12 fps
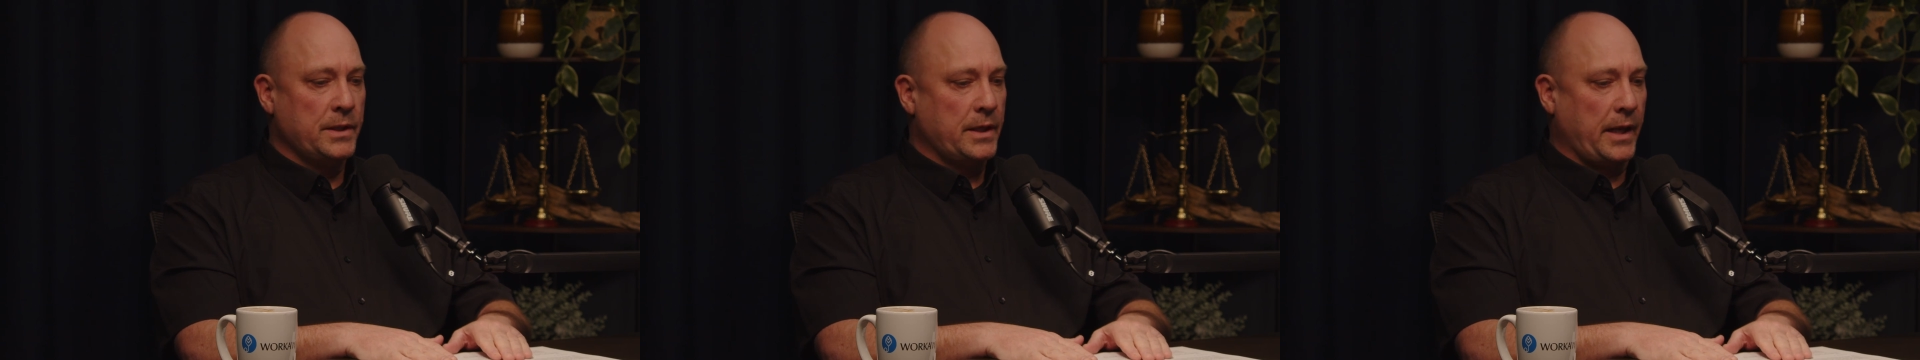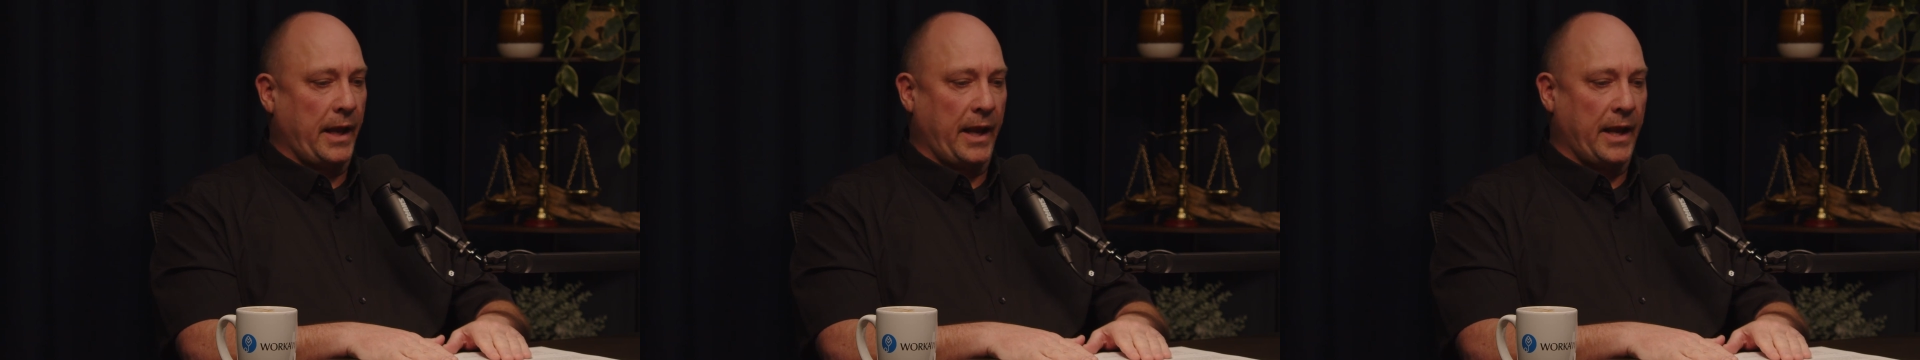
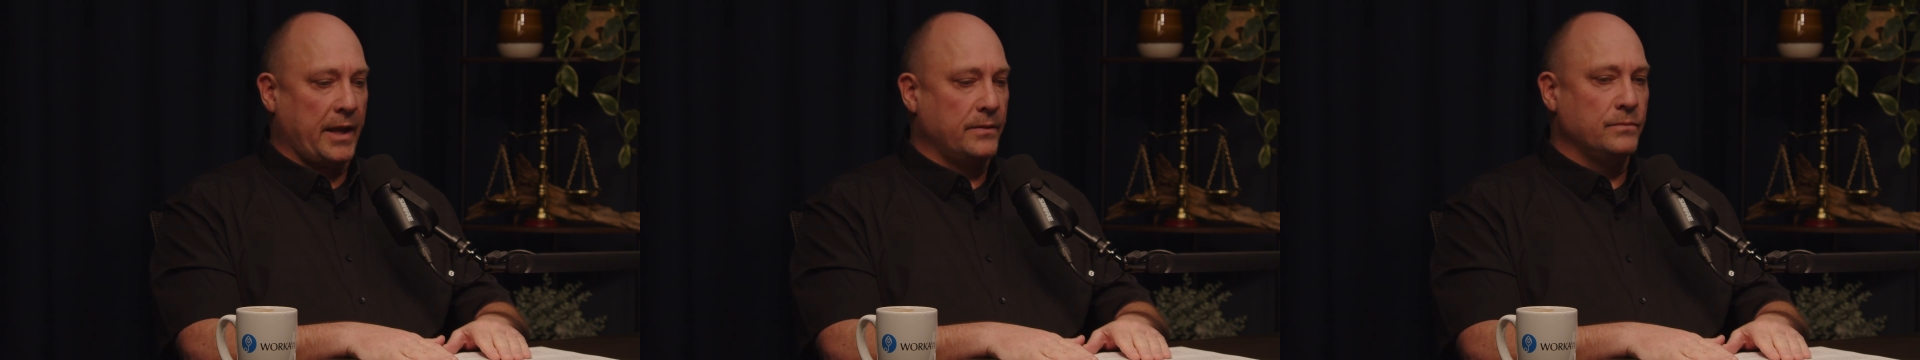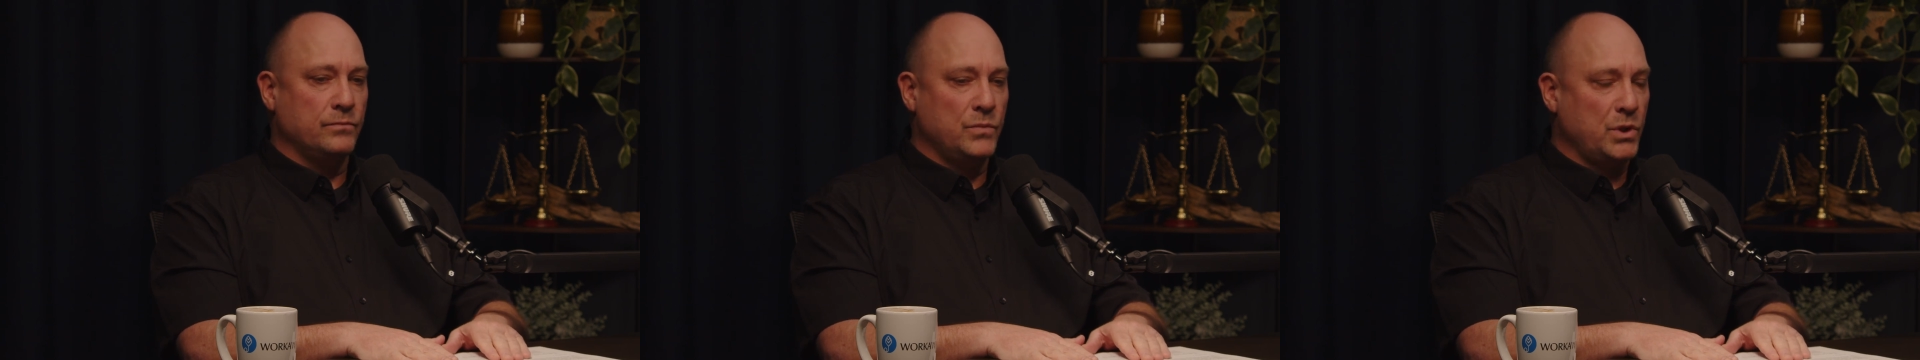
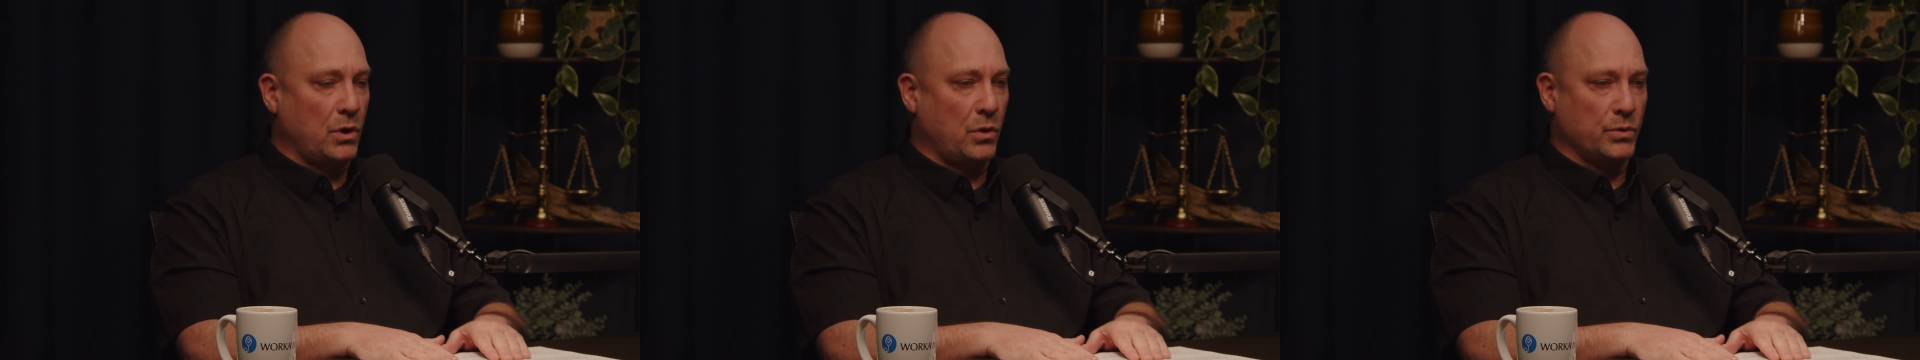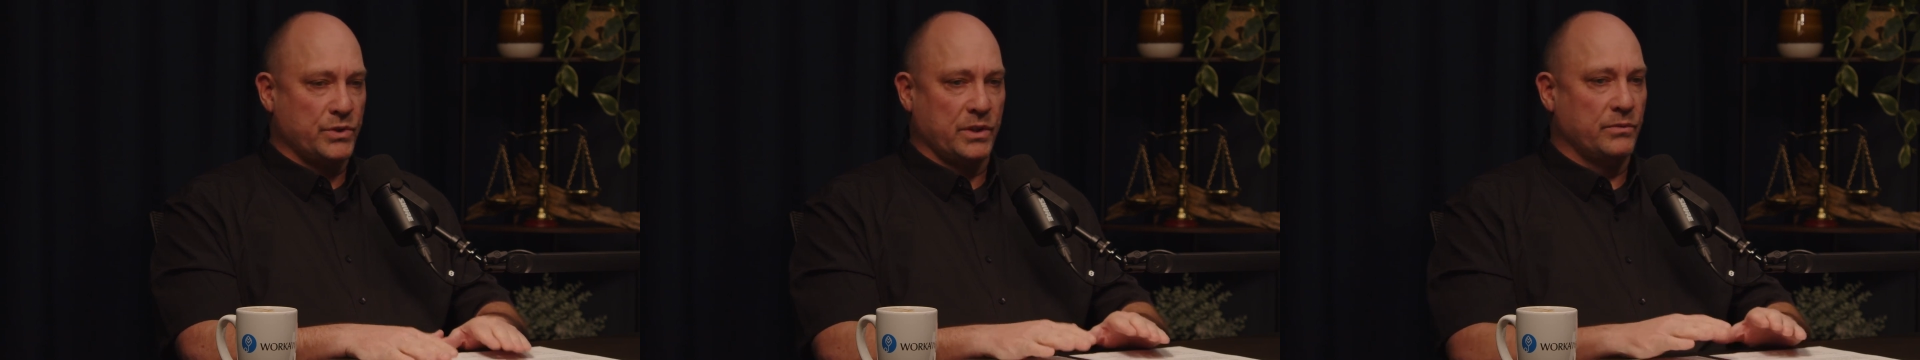and it
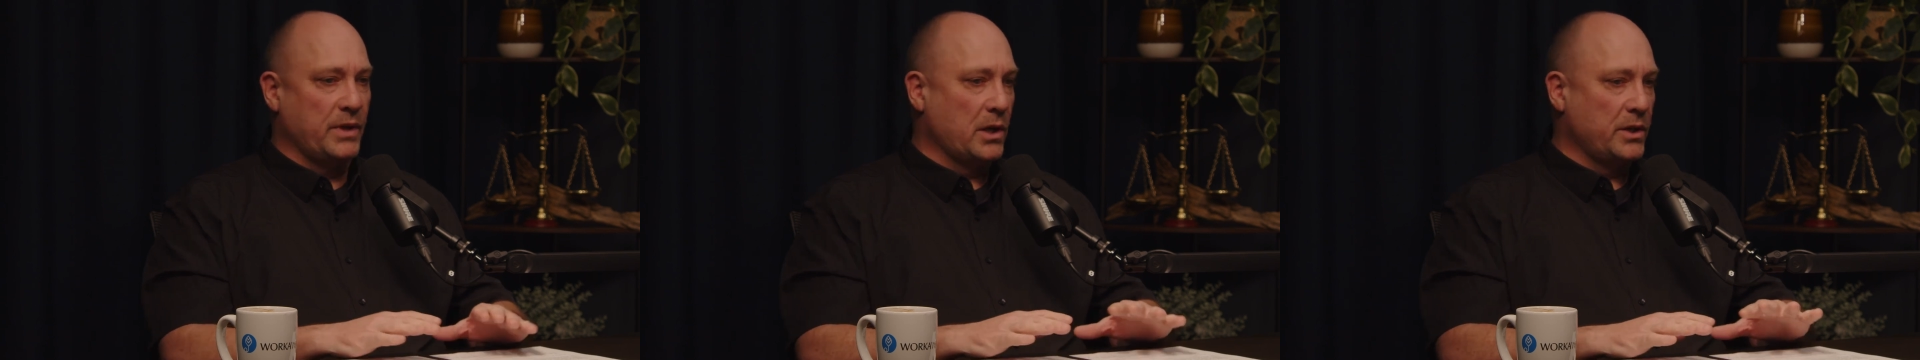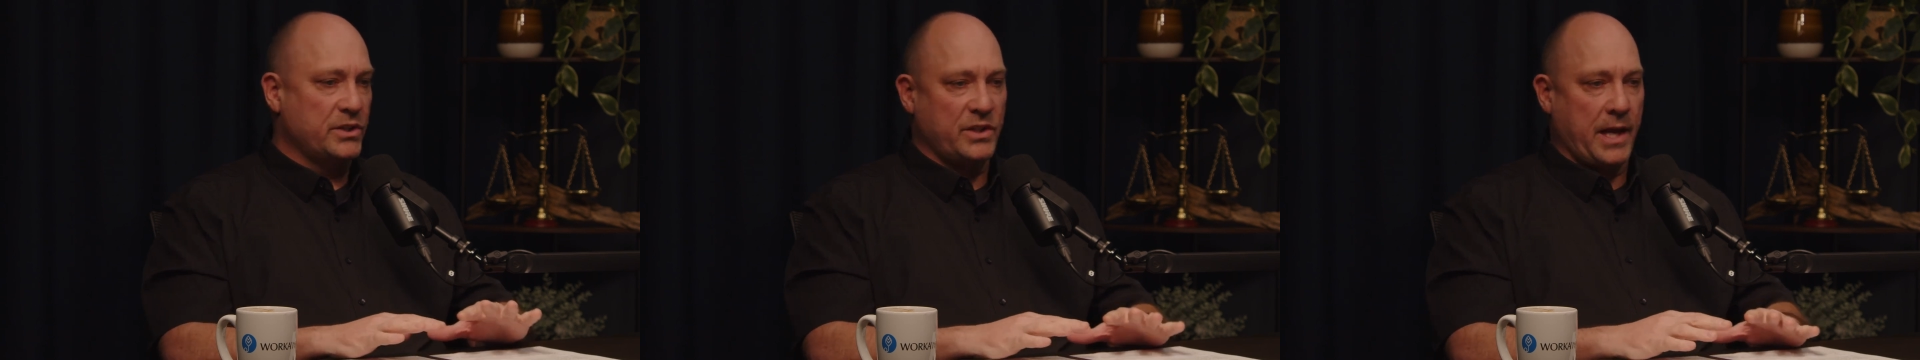was in a very
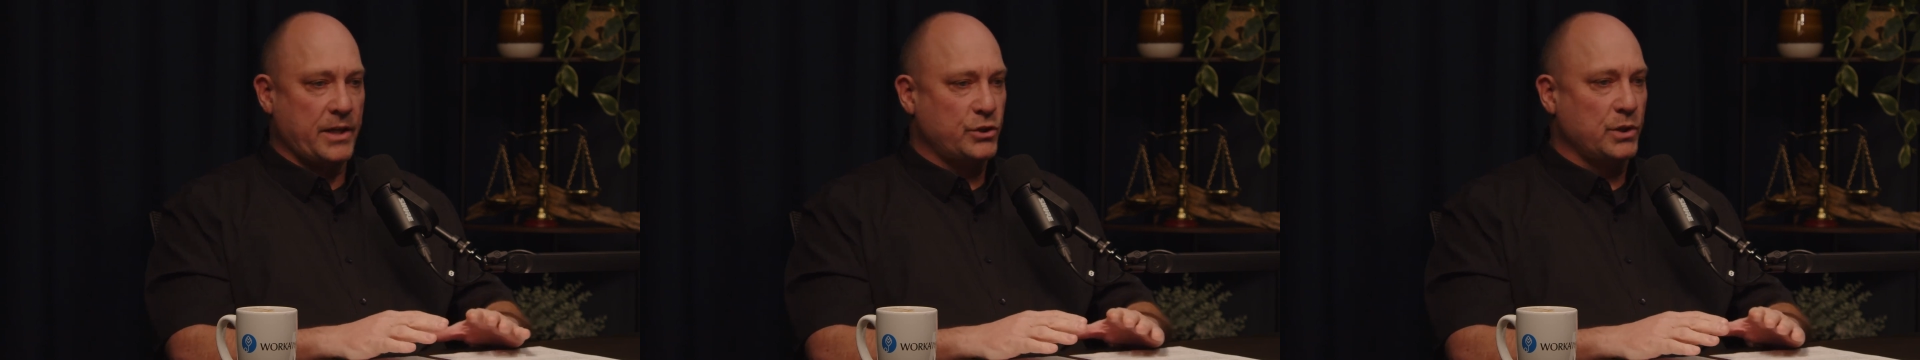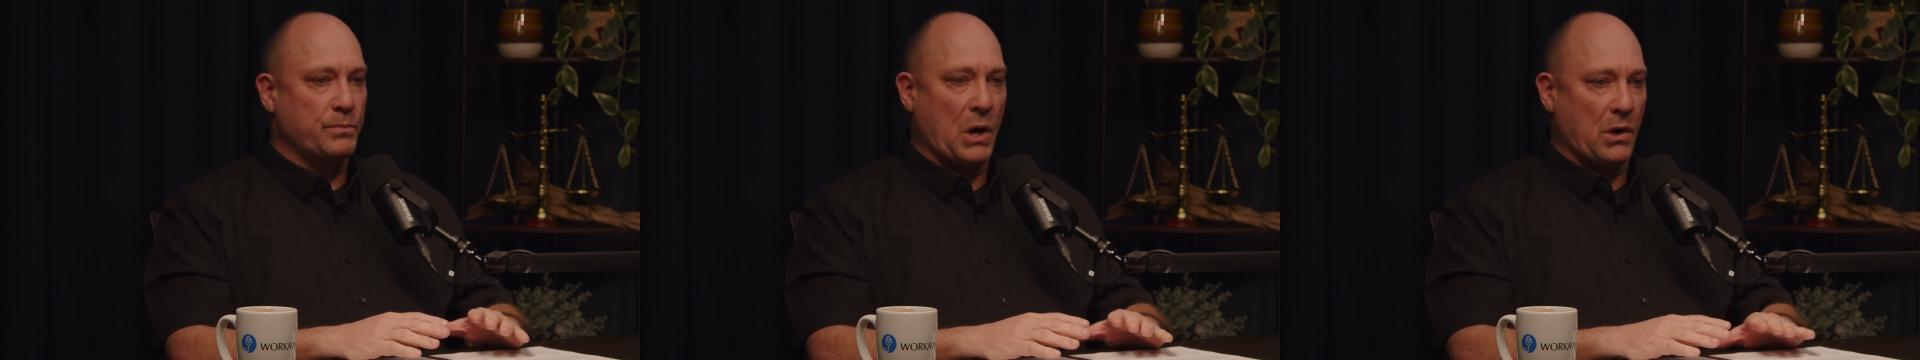sketchy
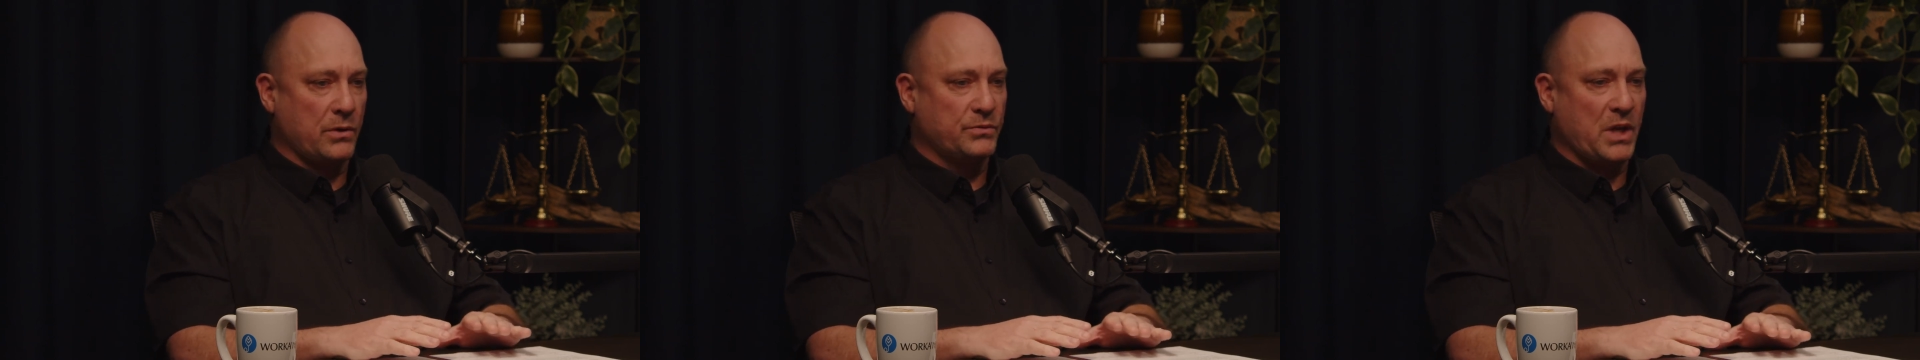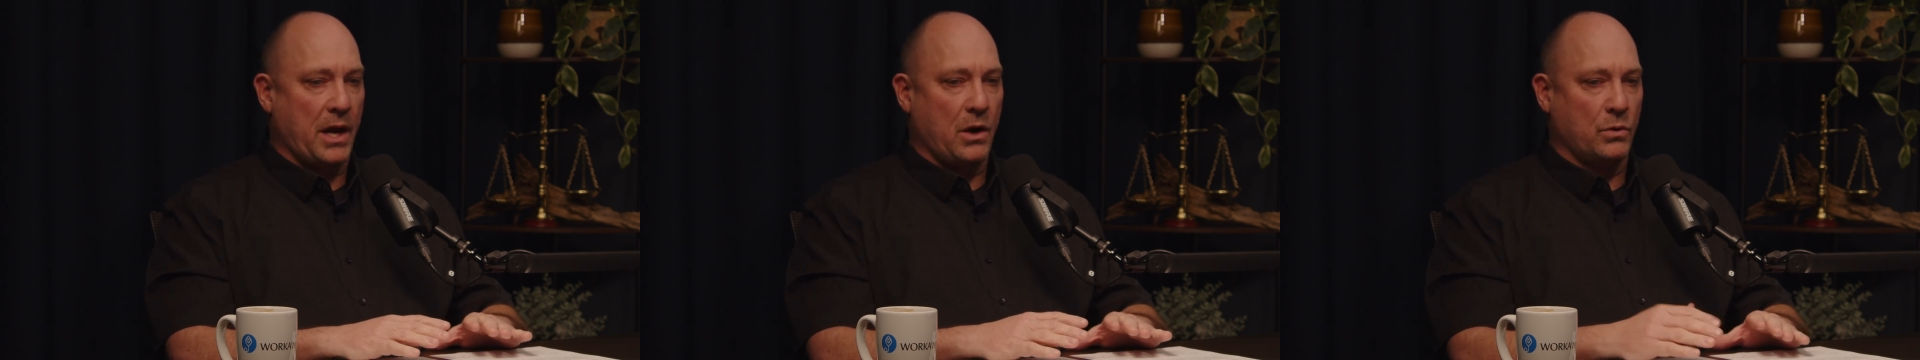part of
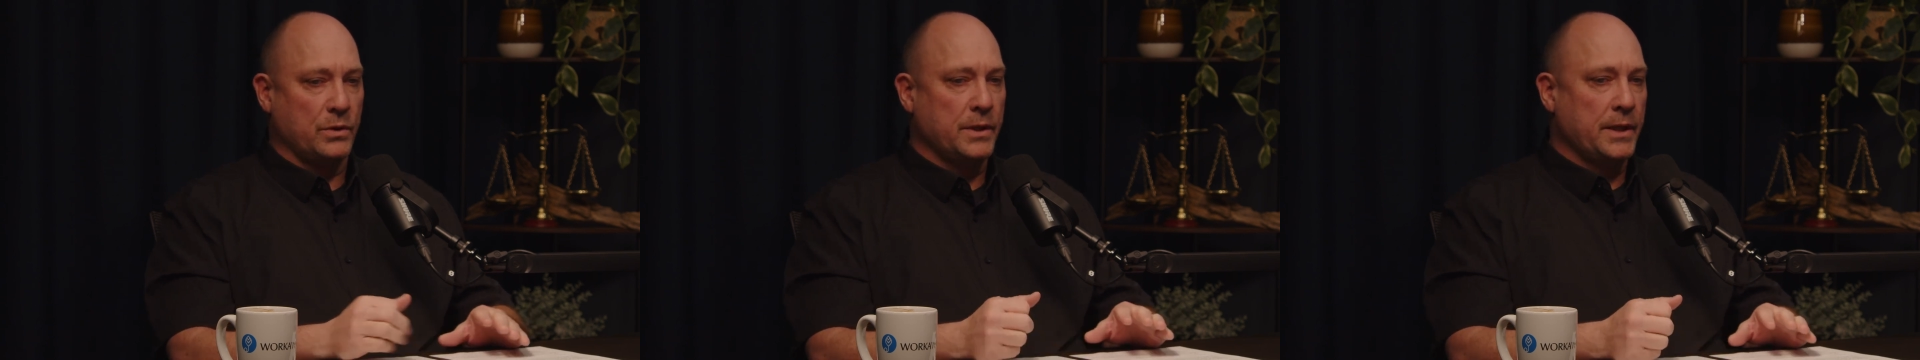town,